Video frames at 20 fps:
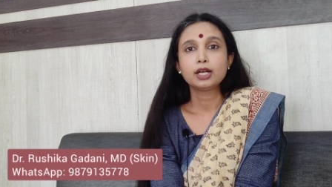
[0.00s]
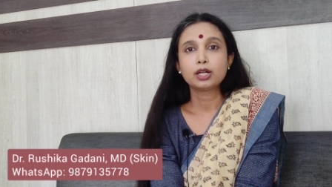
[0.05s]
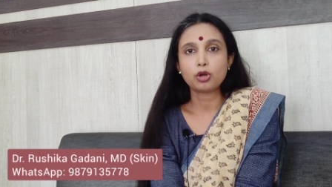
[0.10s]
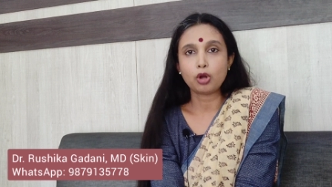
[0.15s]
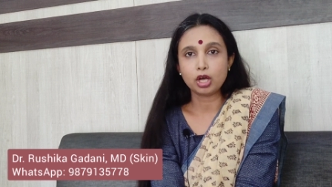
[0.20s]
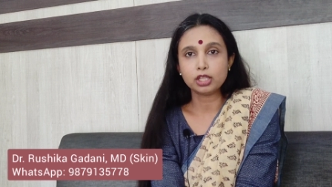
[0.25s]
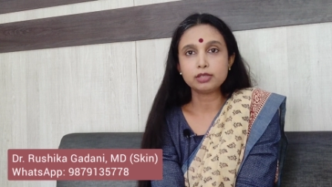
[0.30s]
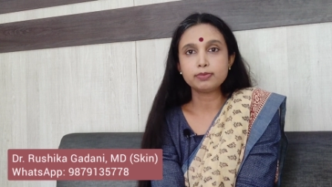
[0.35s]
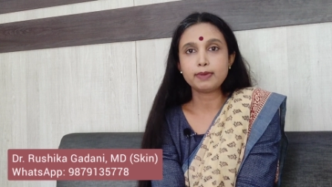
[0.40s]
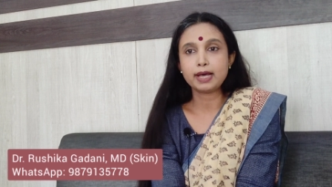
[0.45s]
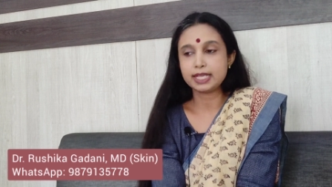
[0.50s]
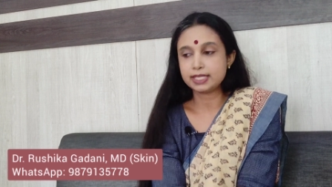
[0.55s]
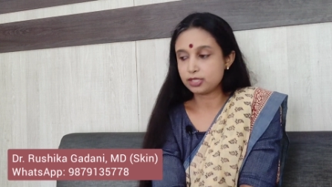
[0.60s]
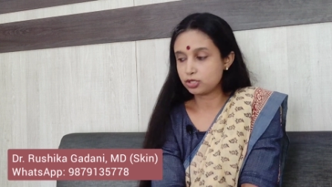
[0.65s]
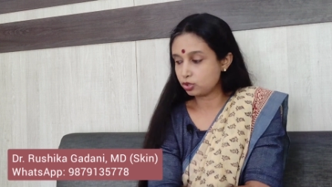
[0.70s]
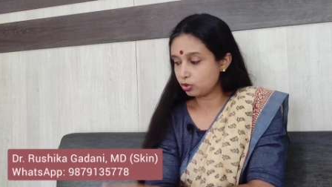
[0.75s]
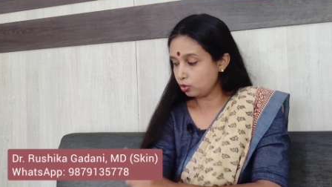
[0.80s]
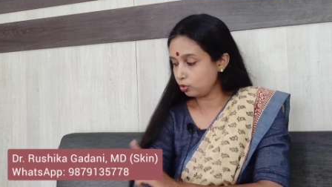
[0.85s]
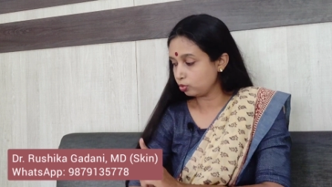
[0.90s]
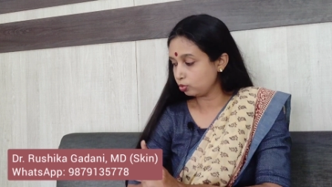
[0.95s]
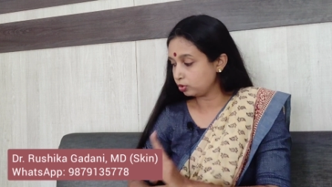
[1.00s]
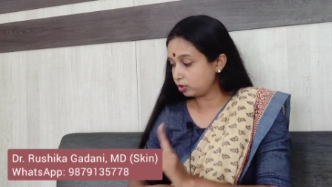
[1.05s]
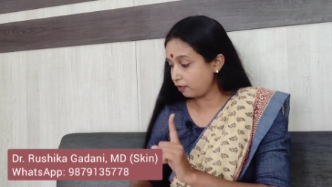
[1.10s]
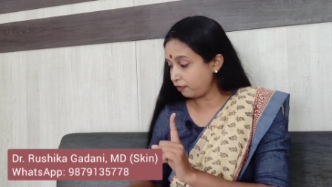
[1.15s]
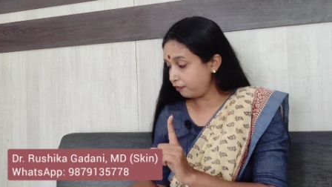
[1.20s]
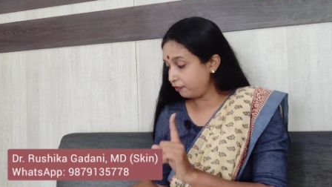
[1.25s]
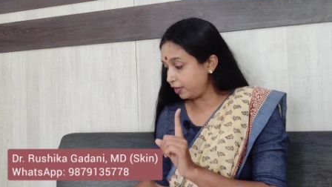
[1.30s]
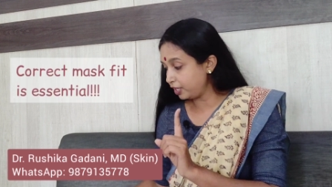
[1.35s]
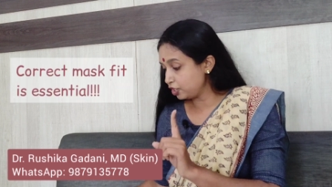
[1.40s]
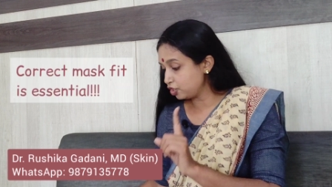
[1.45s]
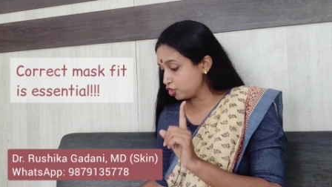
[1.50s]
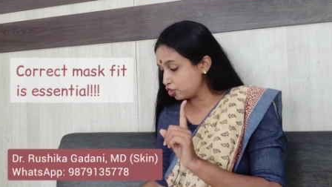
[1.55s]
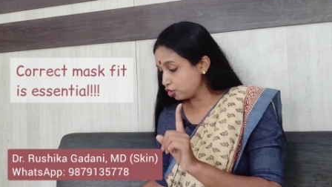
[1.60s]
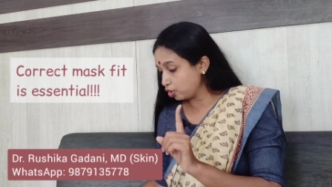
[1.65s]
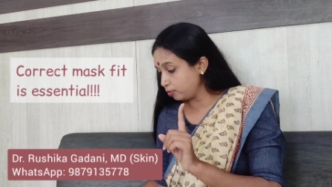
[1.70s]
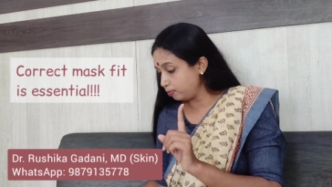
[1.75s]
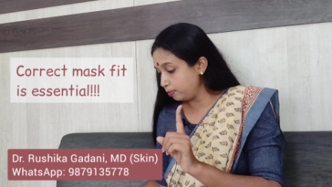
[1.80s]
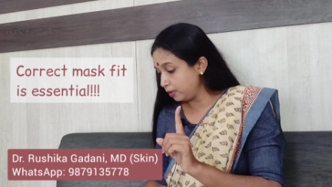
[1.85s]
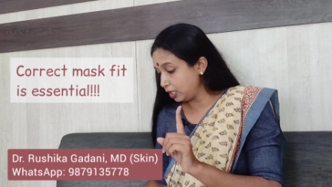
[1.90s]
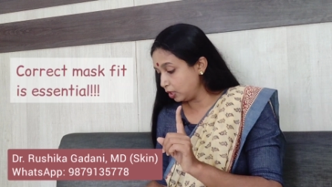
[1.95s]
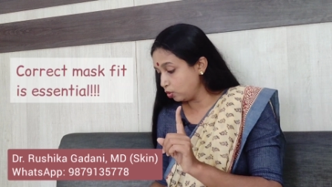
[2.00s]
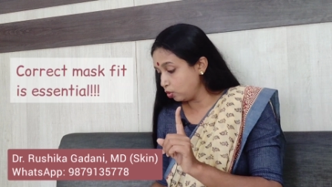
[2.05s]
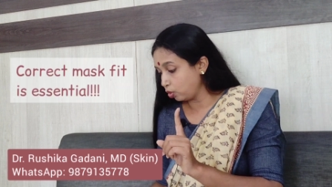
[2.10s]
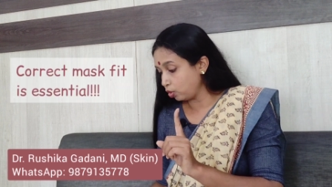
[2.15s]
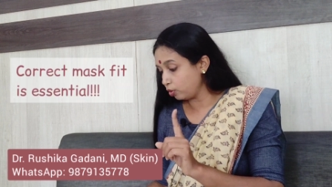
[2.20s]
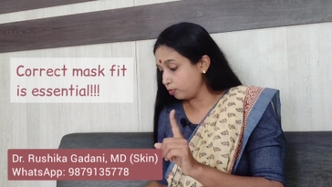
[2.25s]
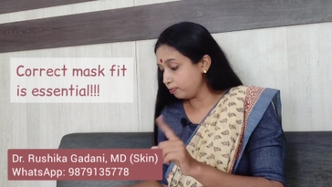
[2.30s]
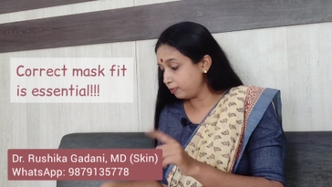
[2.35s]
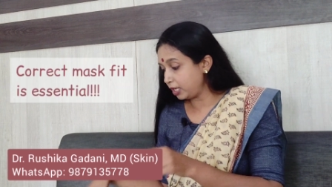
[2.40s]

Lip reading: Cloth mask too, the fit should be good.